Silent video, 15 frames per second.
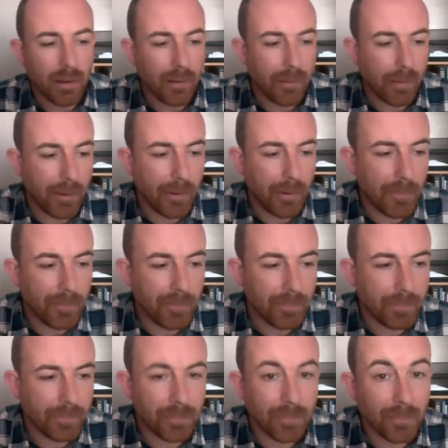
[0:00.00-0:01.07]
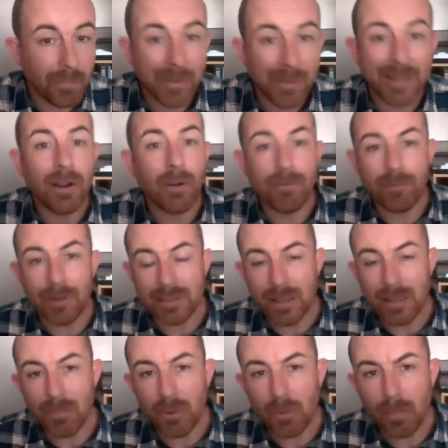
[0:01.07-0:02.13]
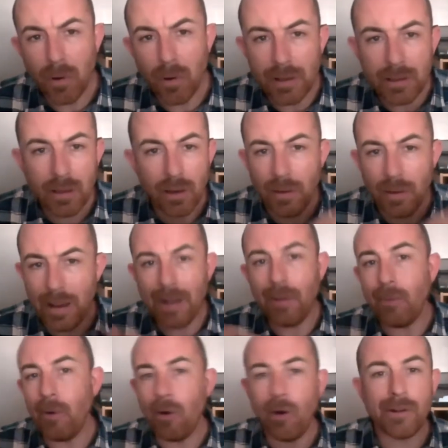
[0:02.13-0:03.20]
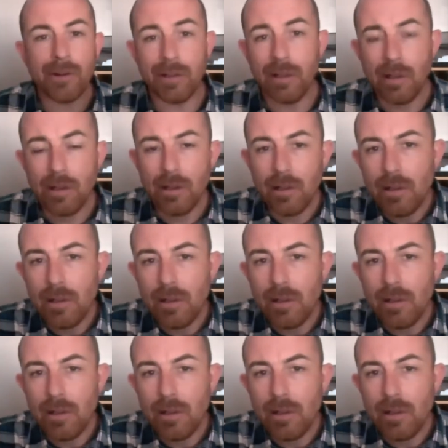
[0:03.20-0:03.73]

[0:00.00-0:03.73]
bingo, for example. But how harder